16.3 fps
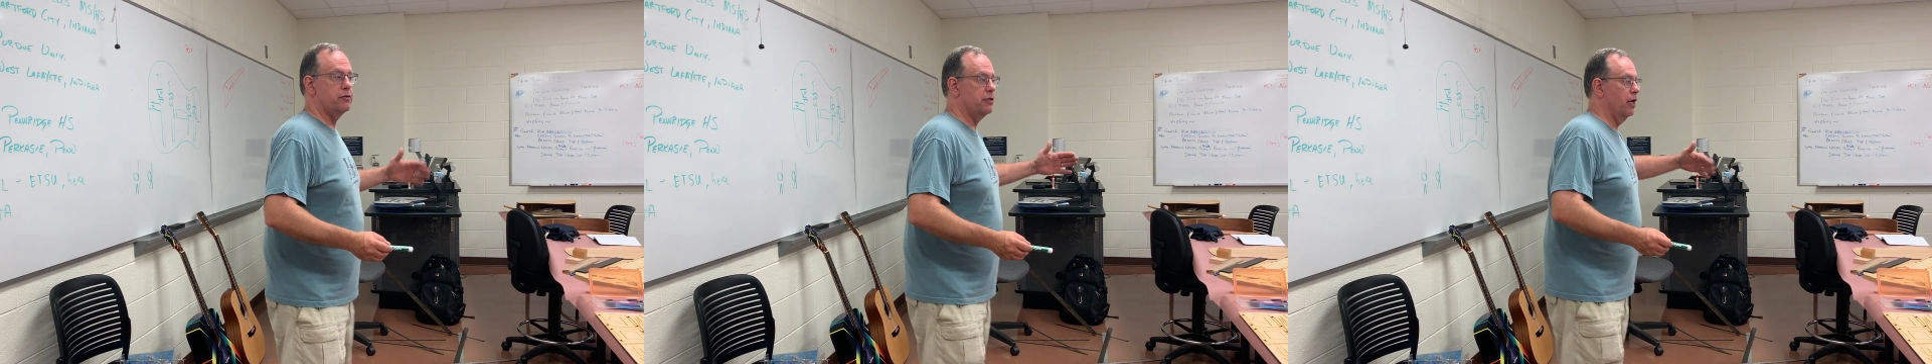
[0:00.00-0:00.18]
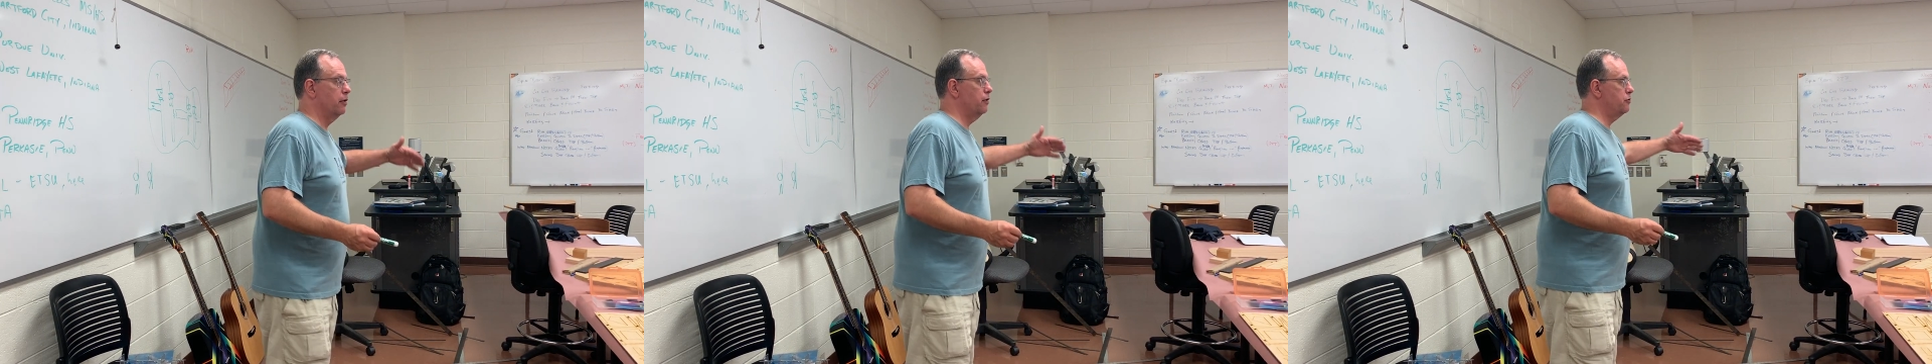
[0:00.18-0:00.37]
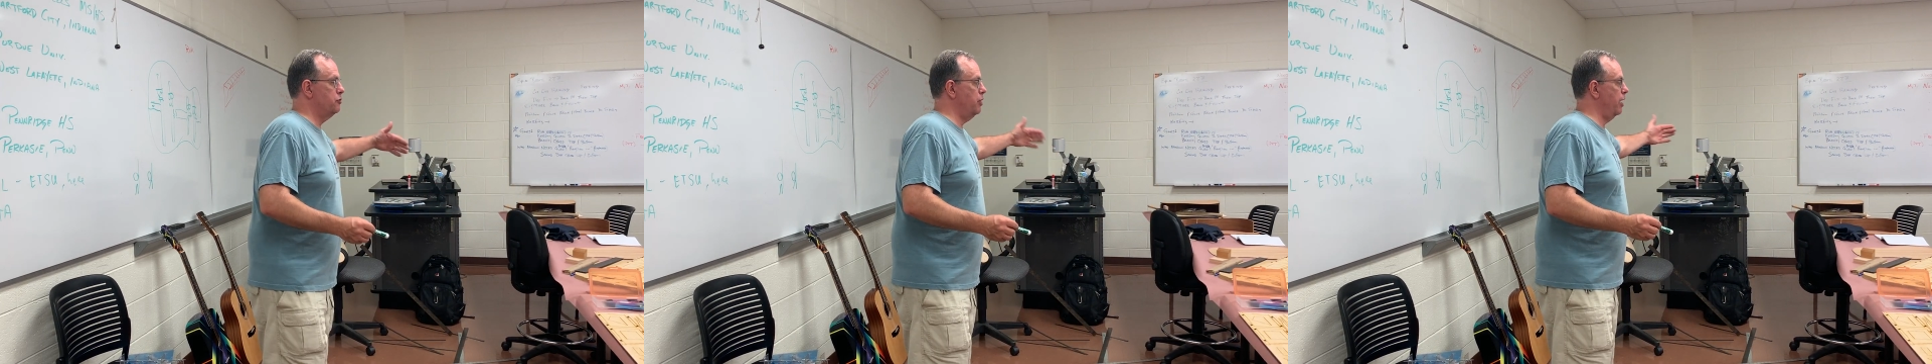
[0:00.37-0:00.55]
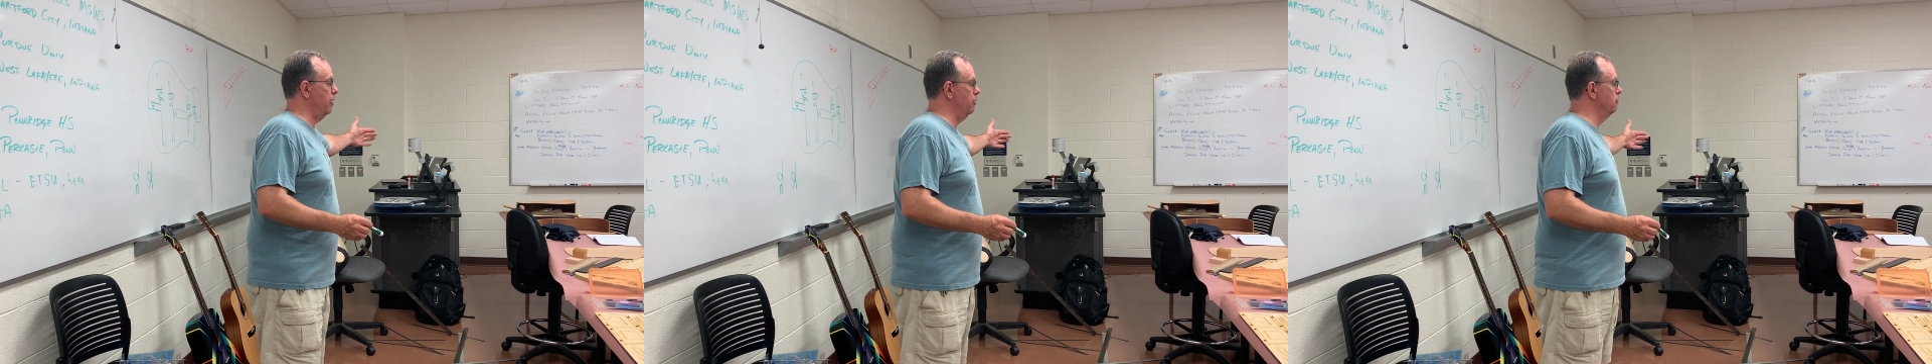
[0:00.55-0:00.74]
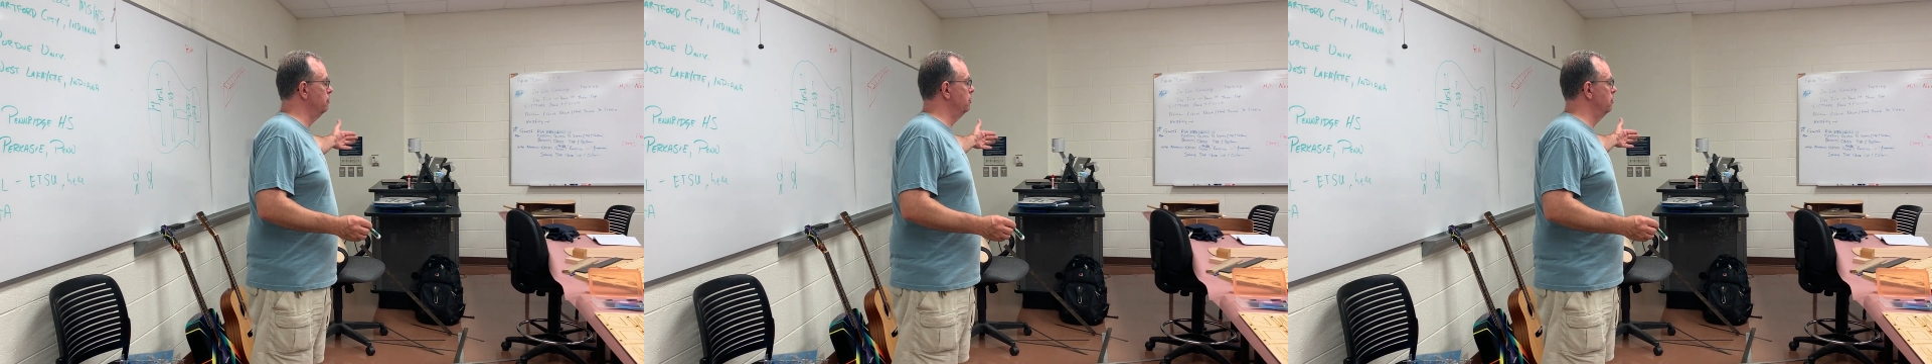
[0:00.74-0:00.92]
down the
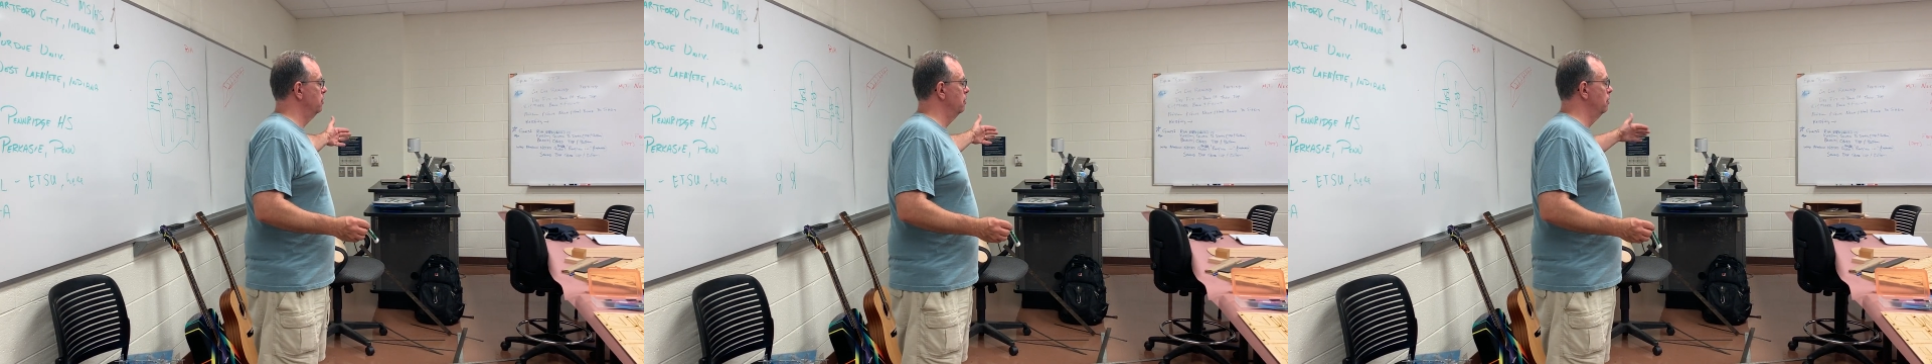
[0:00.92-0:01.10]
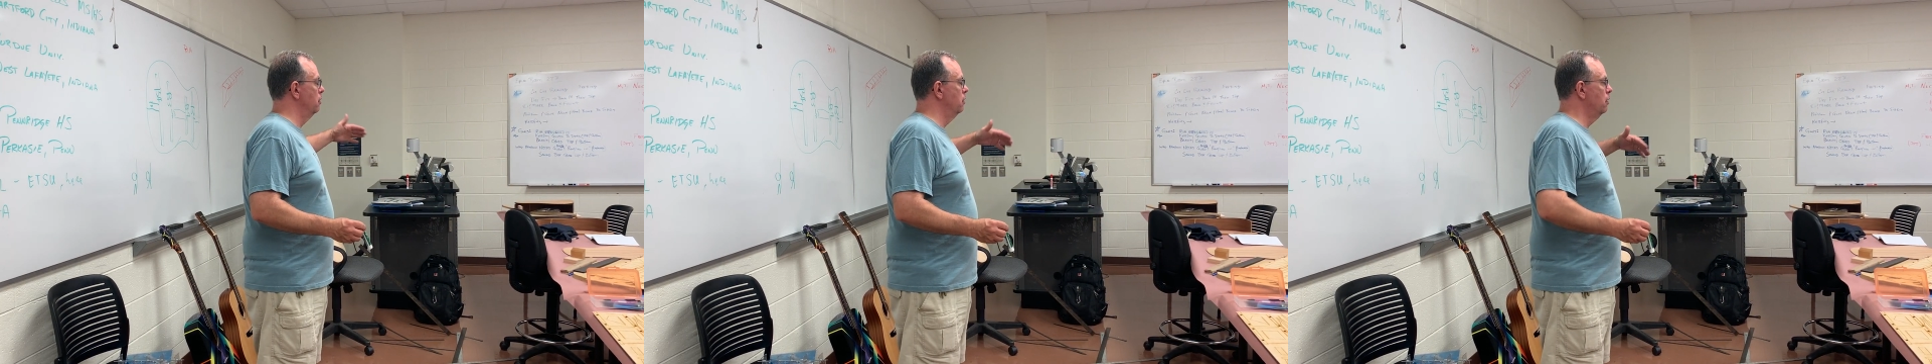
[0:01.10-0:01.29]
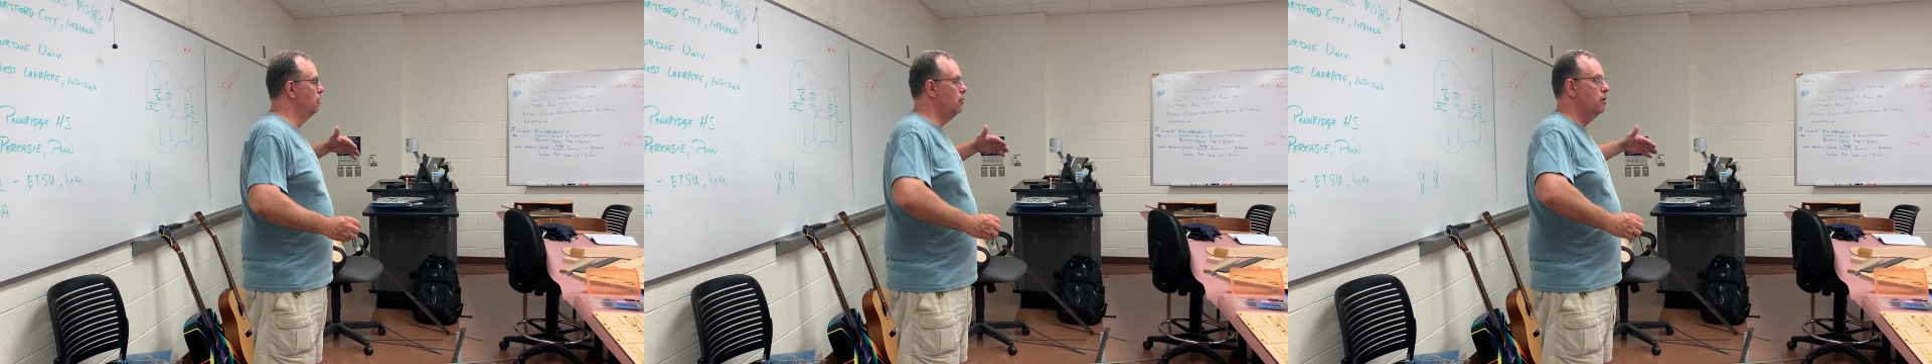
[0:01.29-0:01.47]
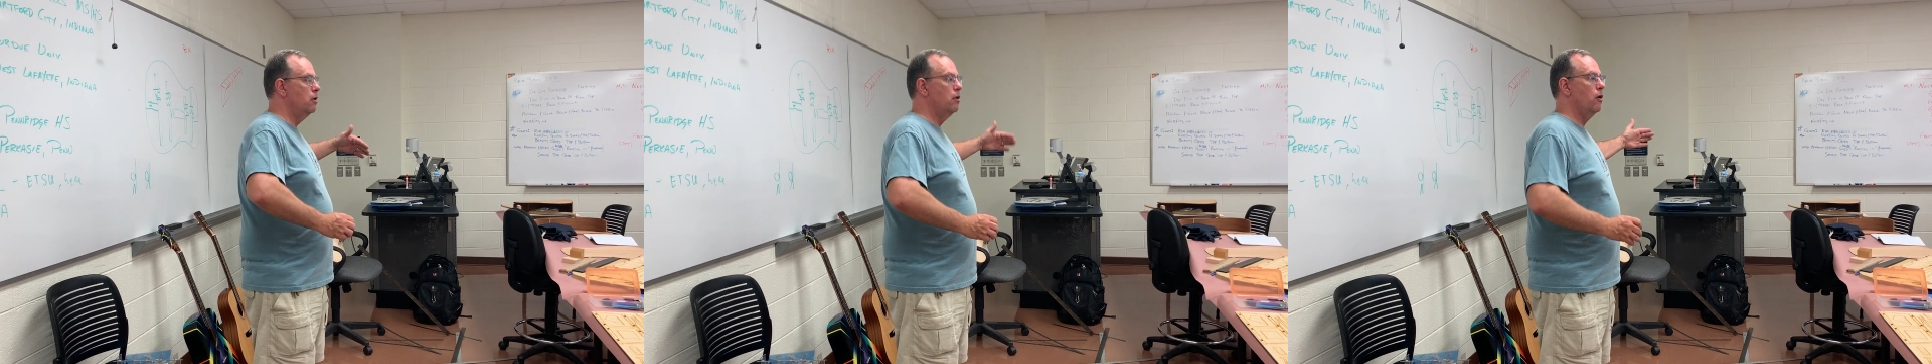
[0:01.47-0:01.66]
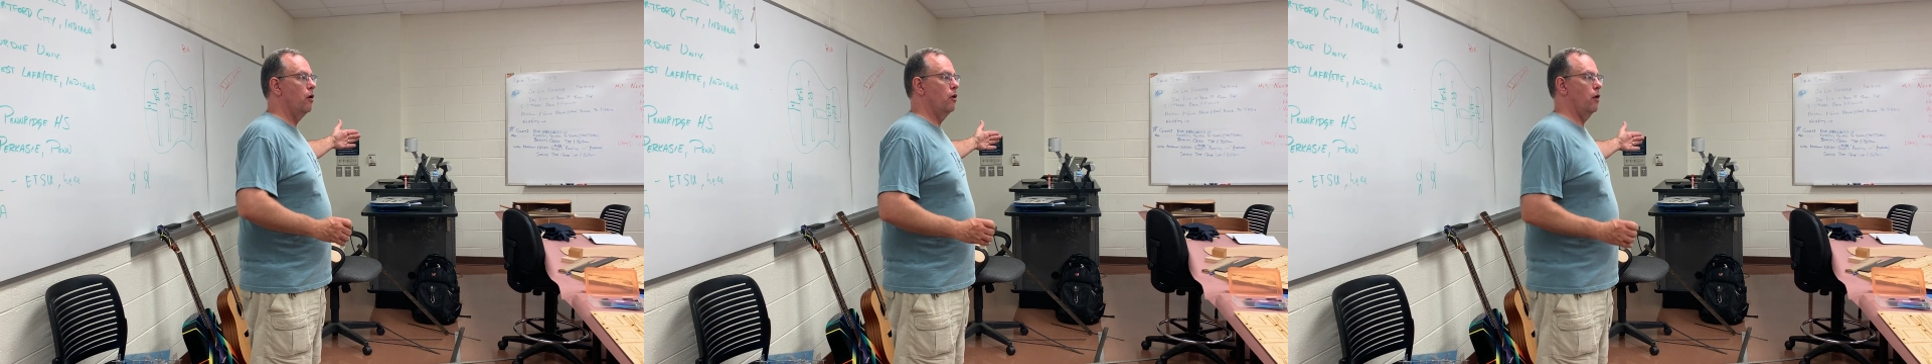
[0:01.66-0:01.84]
chain
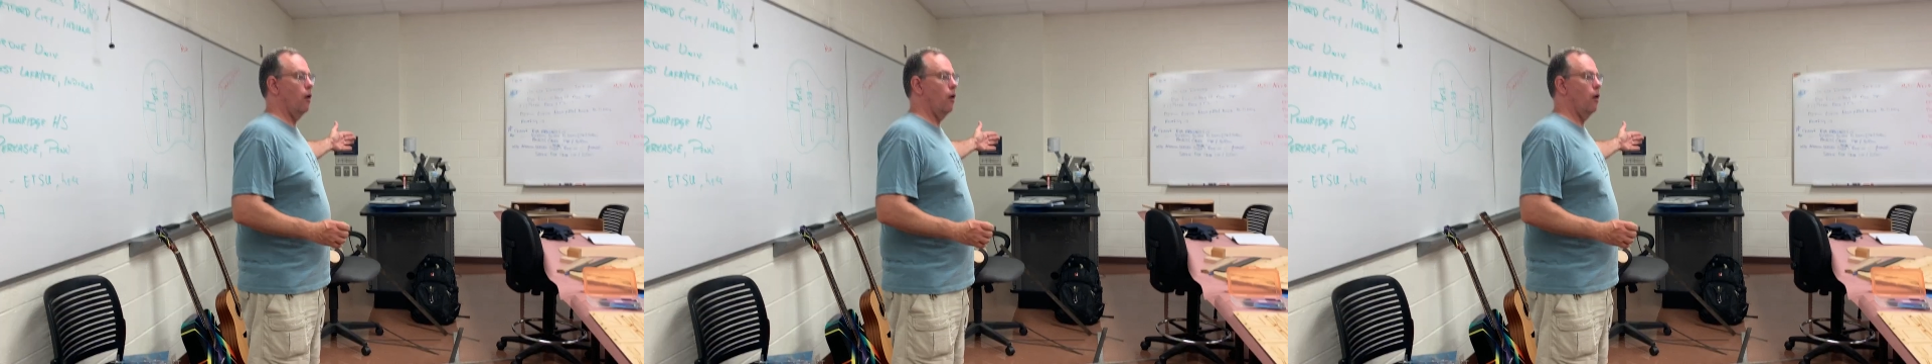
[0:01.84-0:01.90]
on